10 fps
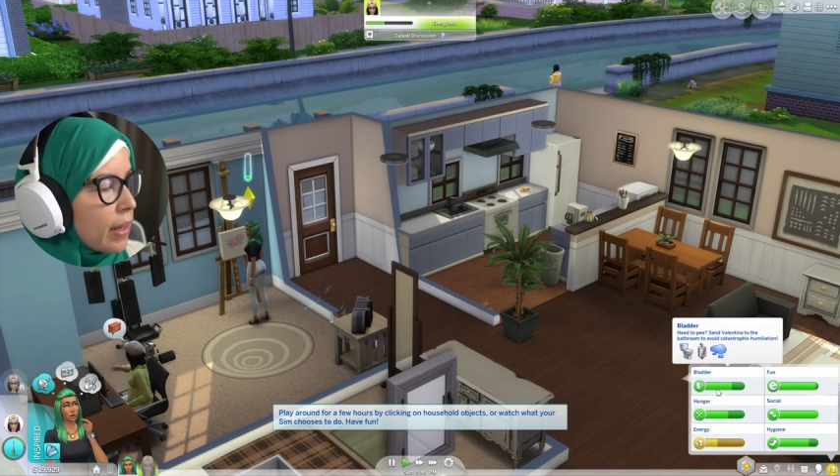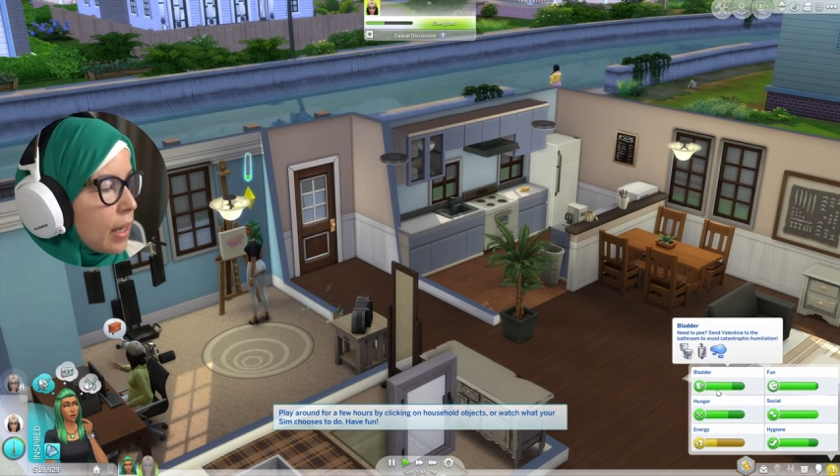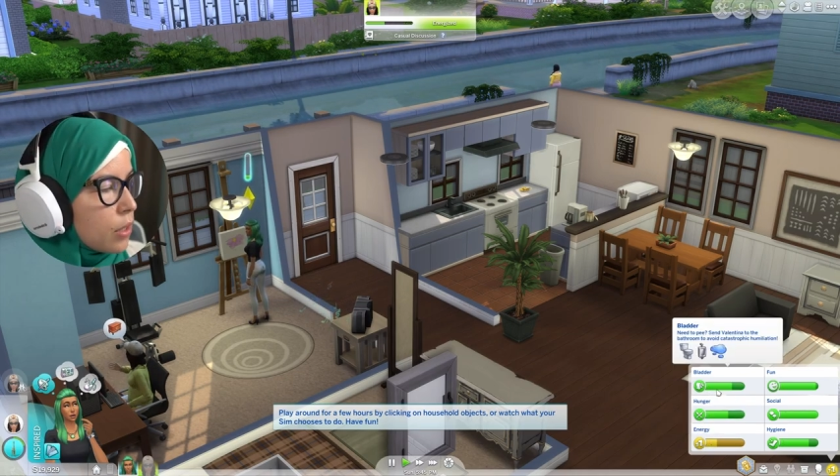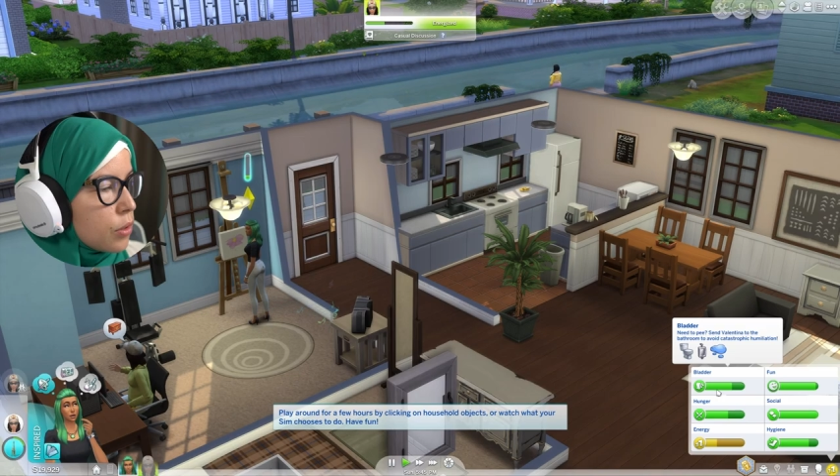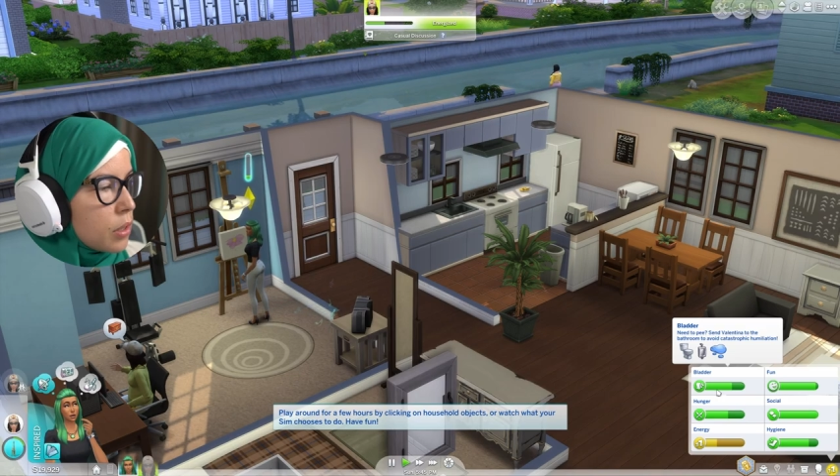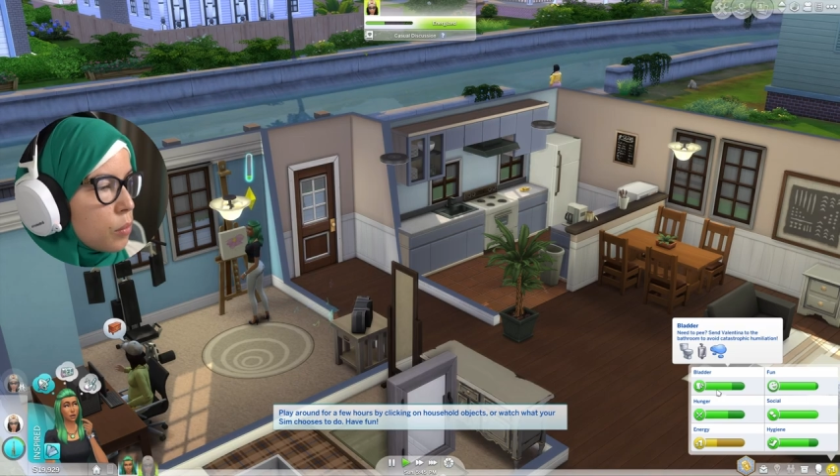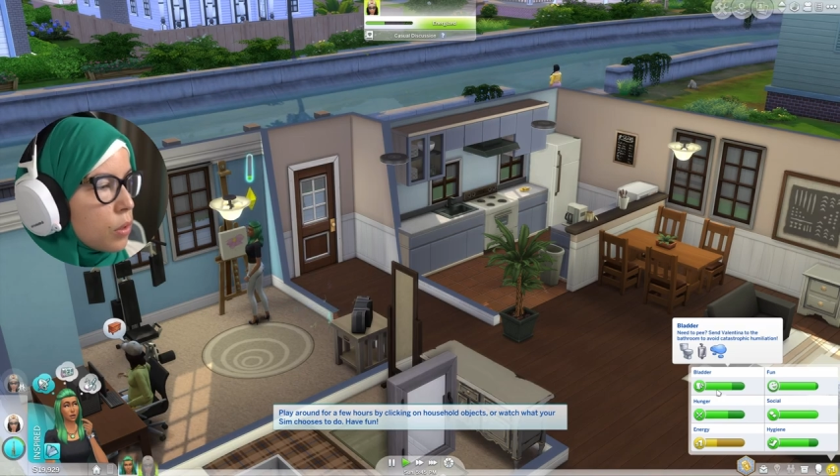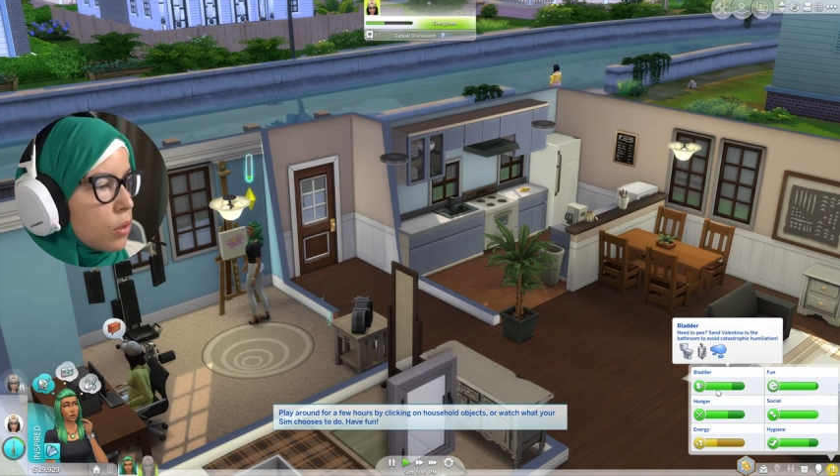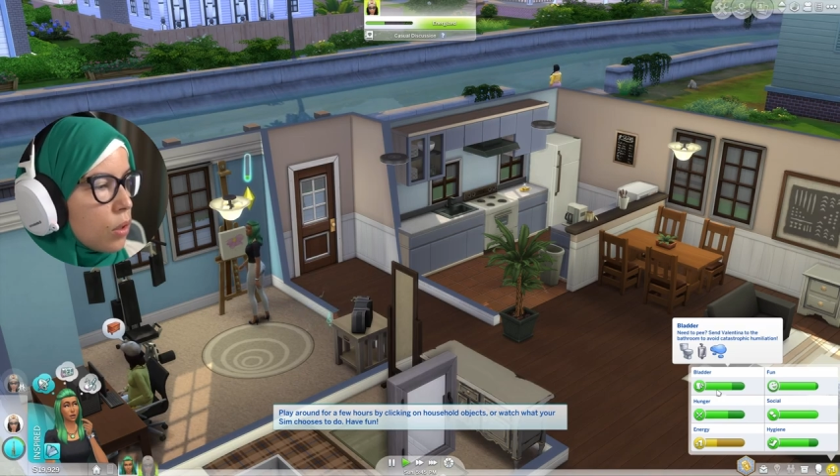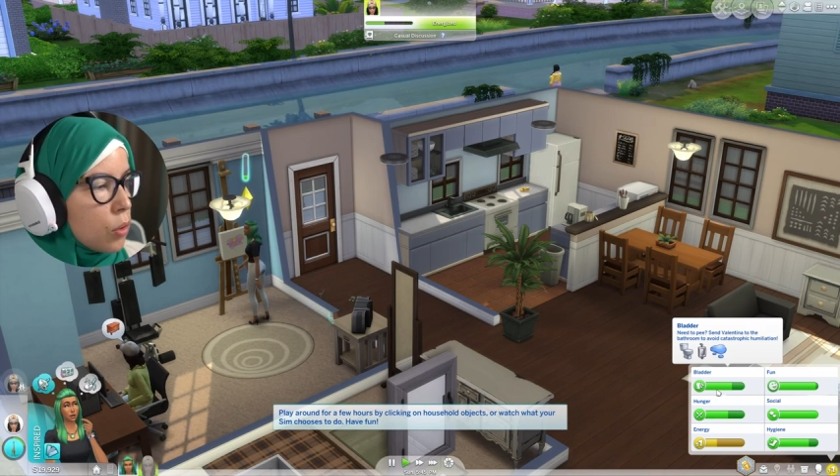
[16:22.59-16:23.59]
And your sim
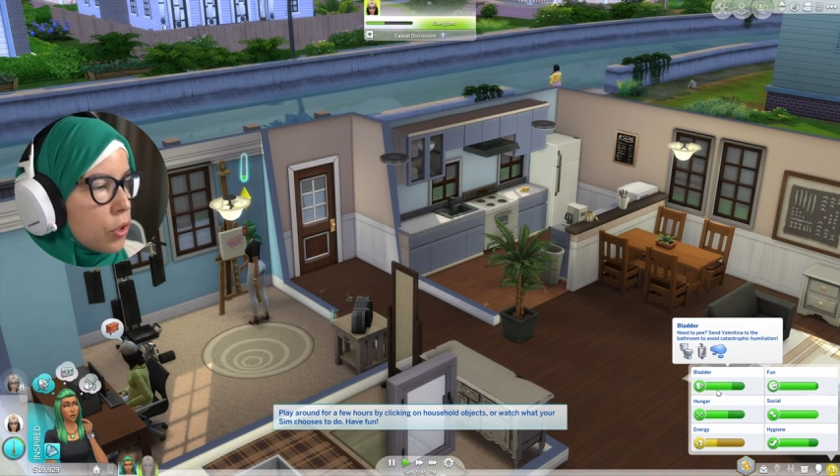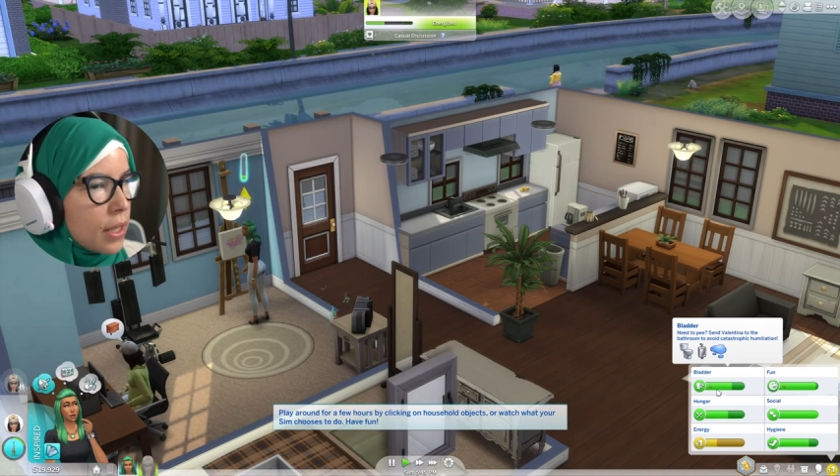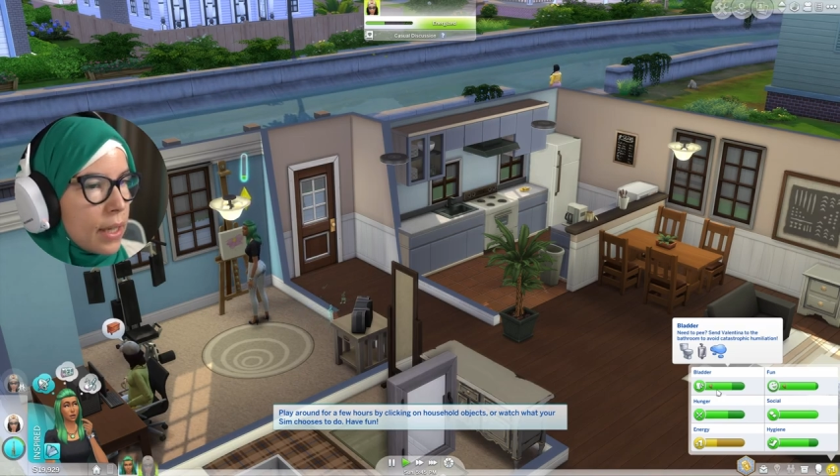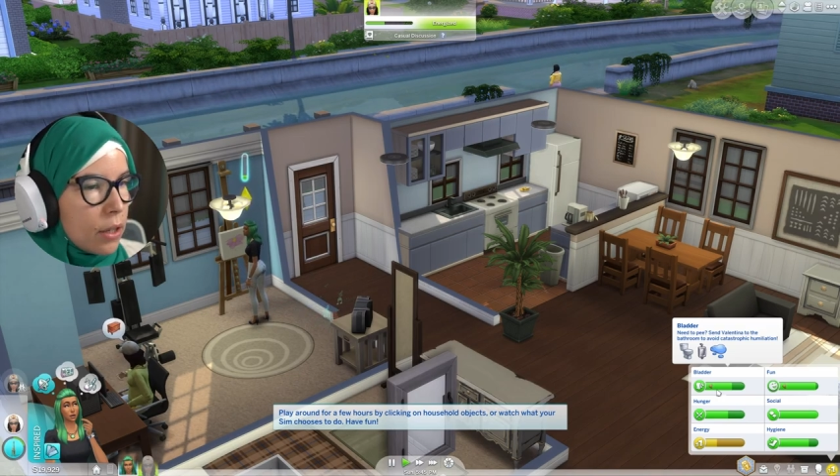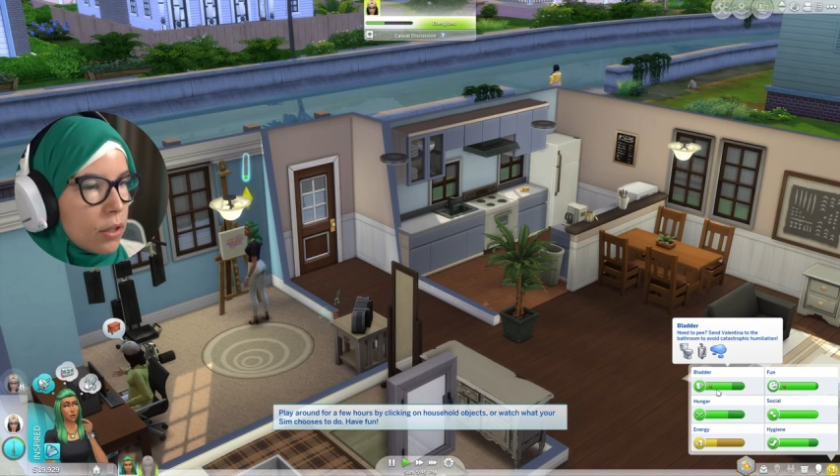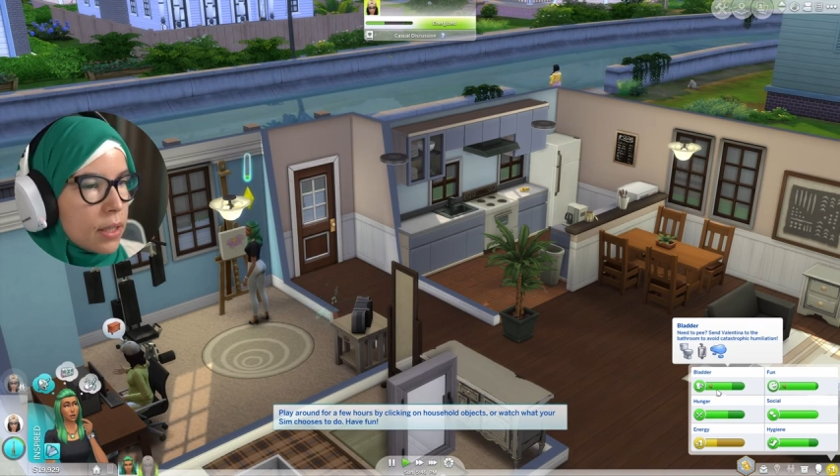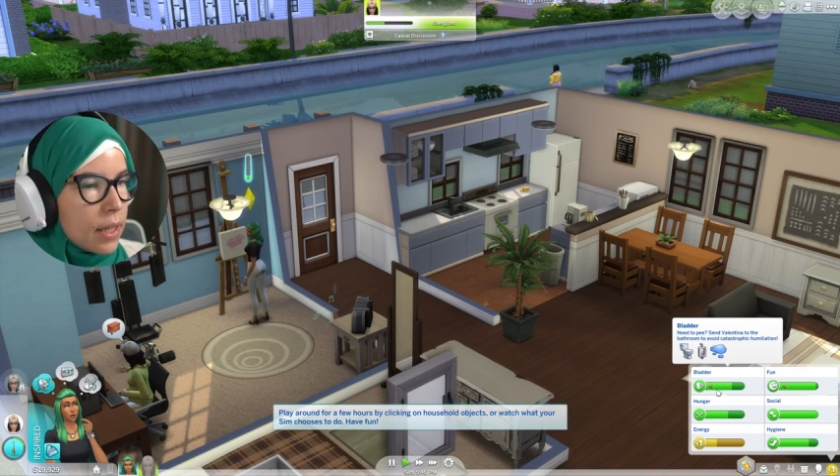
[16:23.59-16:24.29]
will go to the nearest